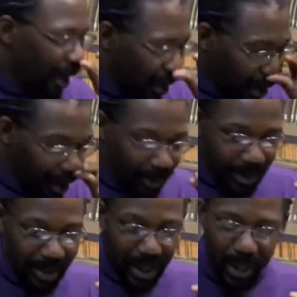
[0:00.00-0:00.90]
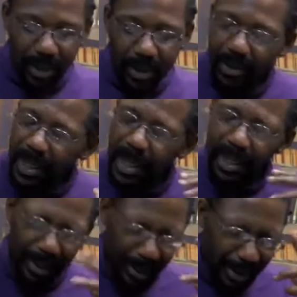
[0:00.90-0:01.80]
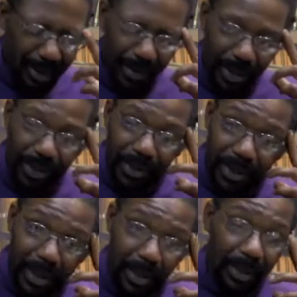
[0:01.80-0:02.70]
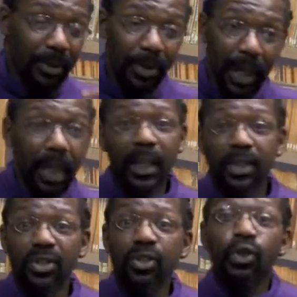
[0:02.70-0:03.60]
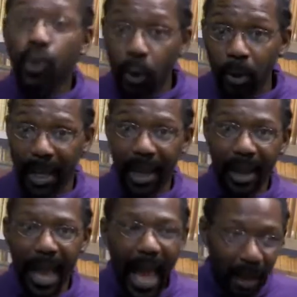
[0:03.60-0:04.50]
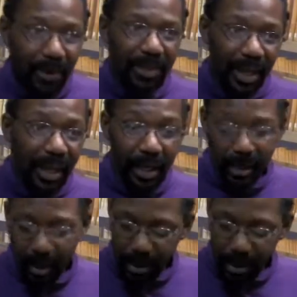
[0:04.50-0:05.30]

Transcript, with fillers: and i'm just like oh, okay it, it's one of those things so yeah it's storming outside well the